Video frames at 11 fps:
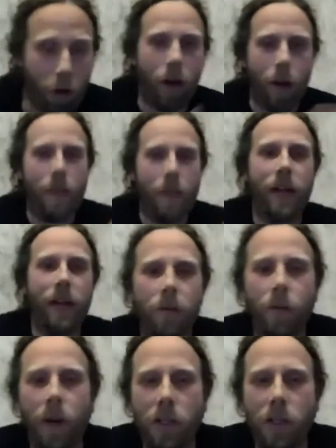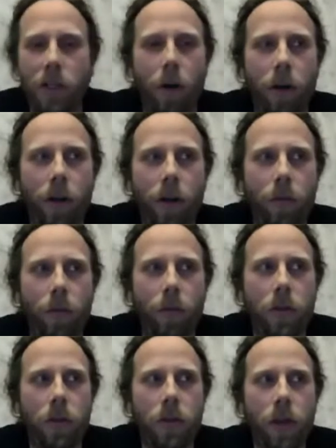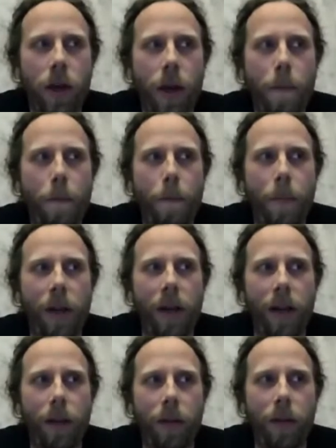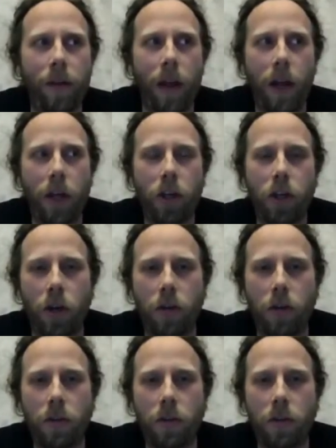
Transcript: coming into the Russian market was a little bit of a lucky shot